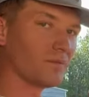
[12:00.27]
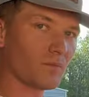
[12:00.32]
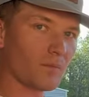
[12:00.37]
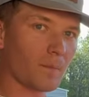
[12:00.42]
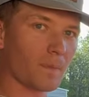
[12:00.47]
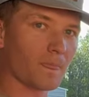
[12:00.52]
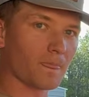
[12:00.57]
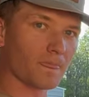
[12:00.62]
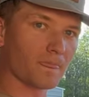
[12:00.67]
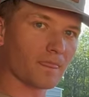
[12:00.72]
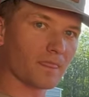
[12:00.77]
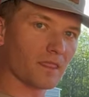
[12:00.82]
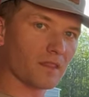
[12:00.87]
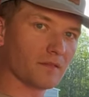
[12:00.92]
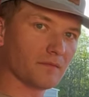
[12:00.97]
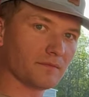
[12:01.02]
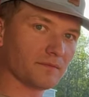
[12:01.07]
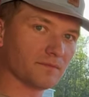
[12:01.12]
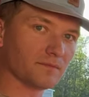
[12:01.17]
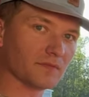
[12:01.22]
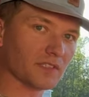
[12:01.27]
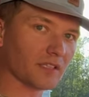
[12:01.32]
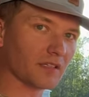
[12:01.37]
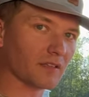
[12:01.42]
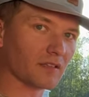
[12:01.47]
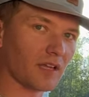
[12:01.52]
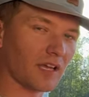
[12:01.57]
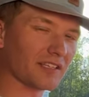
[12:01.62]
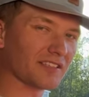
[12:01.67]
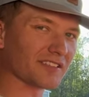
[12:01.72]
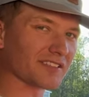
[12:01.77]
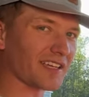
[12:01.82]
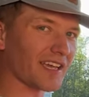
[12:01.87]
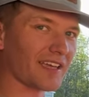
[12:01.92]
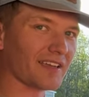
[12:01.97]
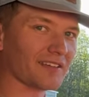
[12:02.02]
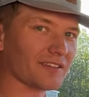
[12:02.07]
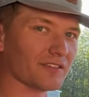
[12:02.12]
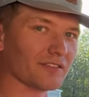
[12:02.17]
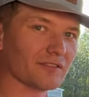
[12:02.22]
I would end up tenting. I just, yeah, I just
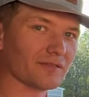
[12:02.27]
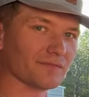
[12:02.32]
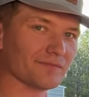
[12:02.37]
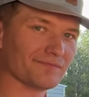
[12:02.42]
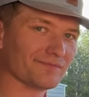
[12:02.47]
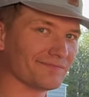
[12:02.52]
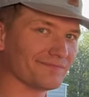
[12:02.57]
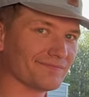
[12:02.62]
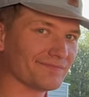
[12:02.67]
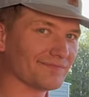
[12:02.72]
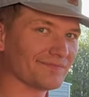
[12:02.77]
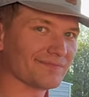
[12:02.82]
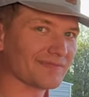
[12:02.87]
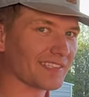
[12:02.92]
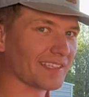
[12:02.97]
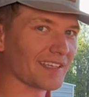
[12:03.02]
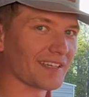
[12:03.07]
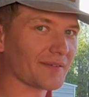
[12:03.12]
driving without tent, man.